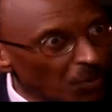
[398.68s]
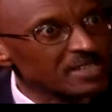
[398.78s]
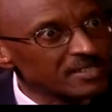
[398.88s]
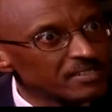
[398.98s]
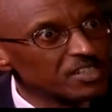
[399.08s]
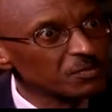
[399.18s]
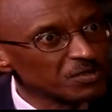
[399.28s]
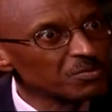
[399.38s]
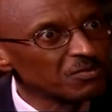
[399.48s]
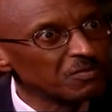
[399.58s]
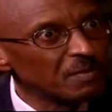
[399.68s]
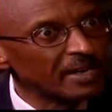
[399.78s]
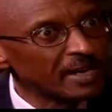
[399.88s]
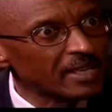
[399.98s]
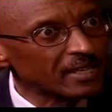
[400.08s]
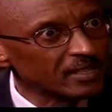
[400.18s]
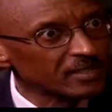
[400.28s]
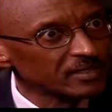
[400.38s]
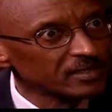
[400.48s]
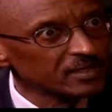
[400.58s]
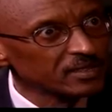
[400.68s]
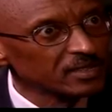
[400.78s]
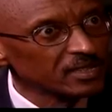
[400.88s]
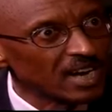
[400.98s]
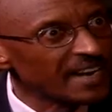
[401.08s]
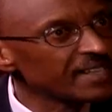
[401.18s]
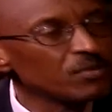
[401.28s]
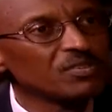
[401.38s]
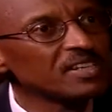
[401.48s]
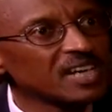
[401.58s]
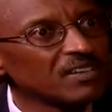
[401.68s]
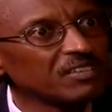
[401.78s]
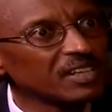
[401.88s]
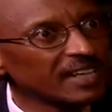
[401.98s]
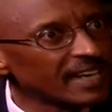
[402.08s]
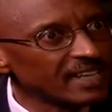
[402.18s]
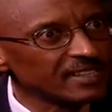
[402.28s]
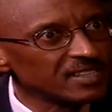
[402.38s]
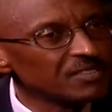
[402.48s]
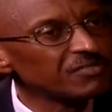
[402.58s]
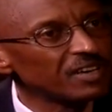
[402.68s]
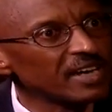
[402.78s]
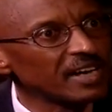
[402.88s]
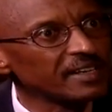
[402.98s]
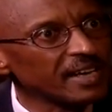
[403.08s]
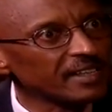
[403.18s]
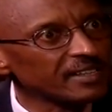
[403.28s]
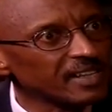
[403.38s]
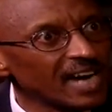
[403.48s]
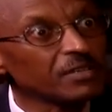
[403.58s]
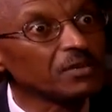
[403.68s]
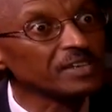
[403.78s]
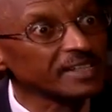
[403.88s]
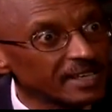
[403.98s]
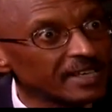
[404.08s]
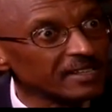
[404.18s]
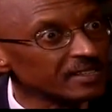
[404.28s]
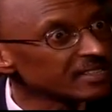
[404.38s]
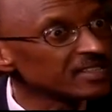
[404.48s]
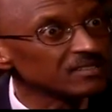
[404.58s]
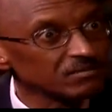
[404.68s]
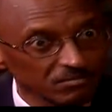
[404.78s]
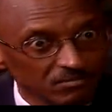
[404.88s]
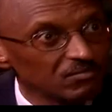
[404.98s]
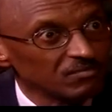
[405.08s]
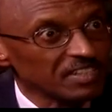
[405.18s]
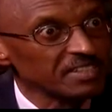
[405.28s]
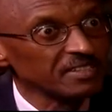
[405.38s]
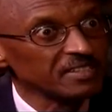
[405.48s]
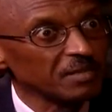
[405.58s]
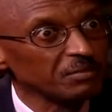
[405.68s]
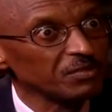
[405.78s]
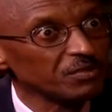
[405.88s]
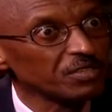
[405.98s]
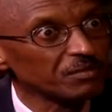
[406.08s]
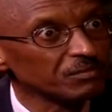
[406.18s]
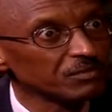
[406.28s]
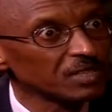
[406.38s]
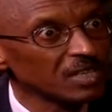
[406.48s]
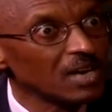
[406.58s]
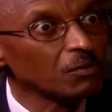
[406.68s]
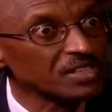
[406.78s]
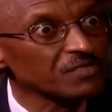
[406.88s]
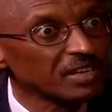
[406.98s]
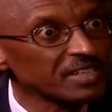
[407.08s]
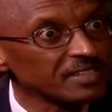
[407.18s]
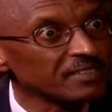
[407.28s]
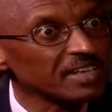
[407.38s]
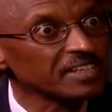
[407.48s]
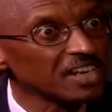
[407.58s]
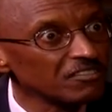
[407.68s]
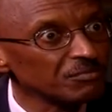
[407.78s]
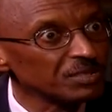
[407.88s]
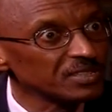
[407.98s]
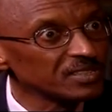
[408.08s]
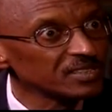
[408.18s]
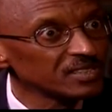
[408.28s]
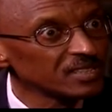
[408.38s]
He wasn't responsible for mine either. And he wouldn't have cared if I had died. I don't care that it happened to him. I was fighting that government.